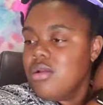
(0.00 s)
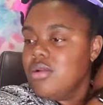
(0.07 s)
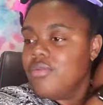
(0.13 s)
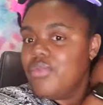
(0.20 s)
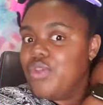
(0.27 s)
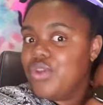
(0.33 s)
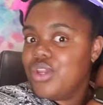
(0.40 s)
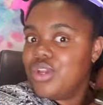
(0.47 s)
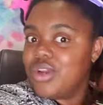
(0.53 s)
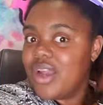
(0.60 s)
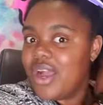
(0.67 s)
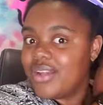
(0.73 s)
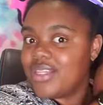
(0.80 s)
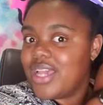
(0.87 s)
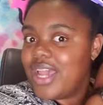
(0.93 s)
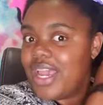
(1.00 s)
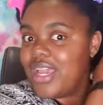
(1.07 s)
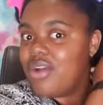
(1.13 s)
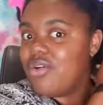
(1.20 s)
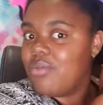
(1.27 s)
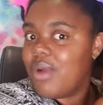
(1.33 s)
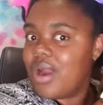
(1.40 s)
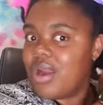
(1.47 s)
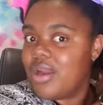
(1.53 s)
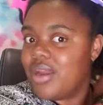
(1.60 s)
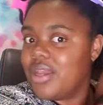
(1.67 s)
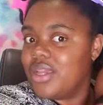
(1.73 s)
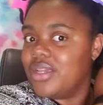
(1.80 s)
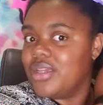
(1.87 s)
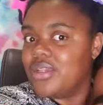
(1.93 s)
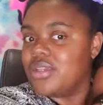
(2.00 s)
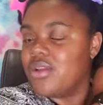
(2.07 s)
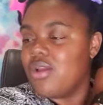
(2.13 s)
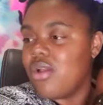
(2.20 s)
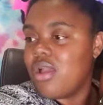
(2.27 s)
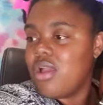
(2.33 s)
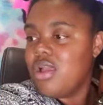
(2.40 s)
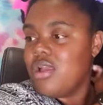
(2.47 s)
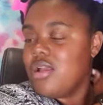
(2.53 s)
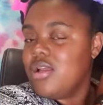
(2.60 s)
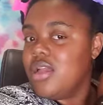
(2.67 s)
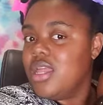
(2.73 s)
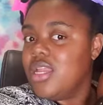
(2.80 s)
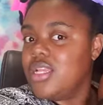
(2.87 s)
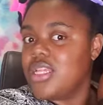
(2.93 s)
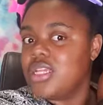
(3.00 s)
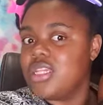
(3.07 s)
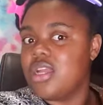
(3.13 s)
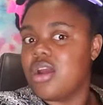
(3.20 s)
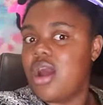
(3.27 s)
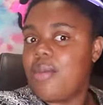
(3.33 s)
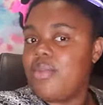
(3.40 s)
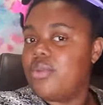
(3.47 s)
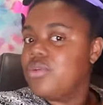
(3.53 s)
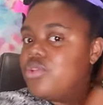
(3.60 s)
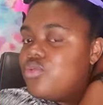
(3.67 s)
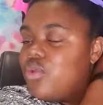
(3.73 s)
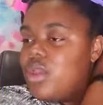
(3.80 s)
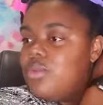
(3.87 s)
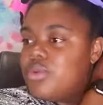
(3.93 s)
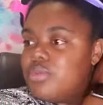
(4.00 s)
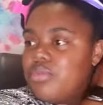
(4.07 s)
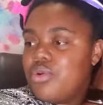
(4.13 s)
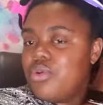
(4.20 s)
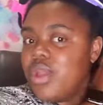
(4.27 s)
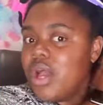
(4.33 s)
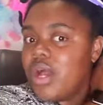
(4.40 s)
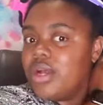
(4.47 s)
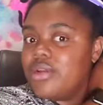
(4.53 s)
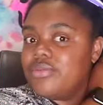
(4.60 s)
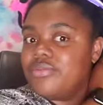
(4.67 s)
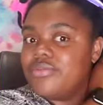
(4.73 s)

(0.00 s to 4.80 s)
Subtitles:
You can hear how tangled my hair is, and in just a couple of sweeps, booyah.